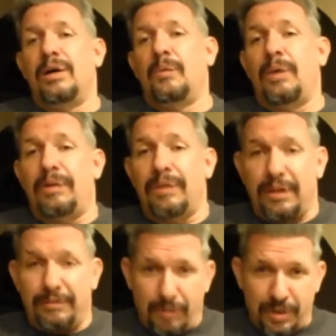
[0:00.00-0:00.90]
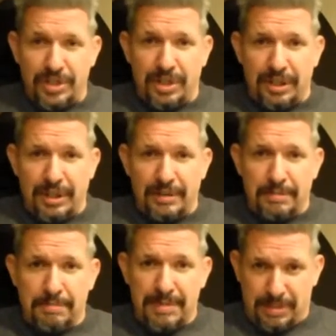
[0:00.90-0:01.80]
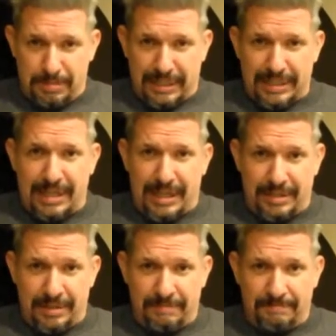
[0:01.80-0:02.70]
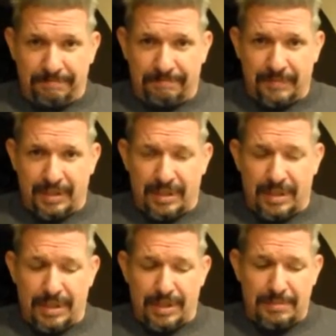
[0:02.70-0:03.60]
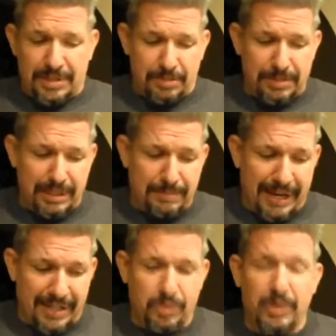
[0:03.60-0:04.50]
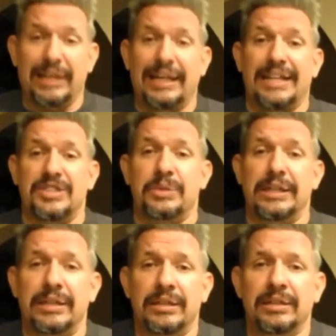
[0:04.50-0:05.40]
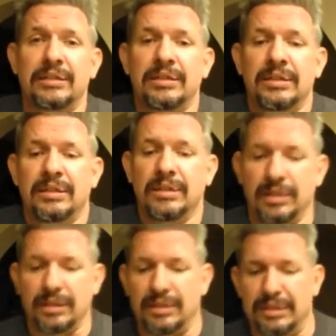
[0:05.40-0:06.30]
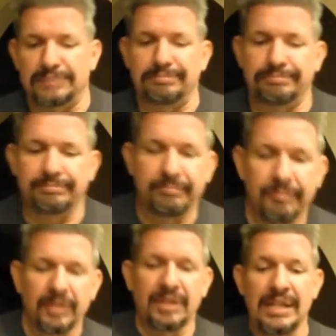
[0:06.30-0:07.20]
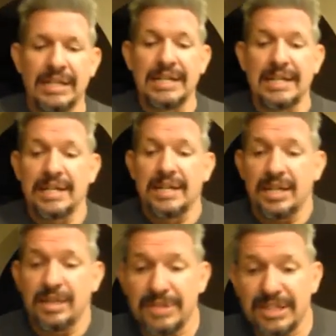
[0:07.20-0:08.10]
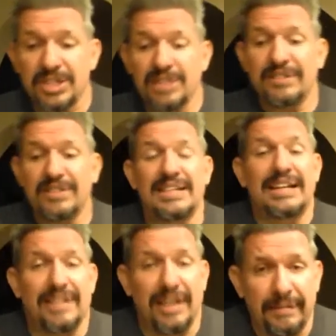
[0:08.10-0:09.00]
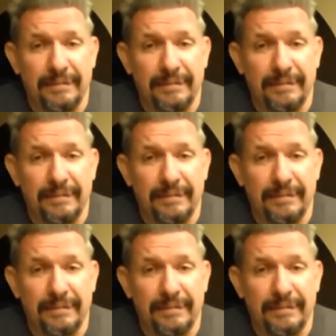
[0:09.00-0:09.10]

Well, unfortunately, Mr. Biggie died. Uh, Mr. Biggie passed away last week. Um, it was actually a very sad day.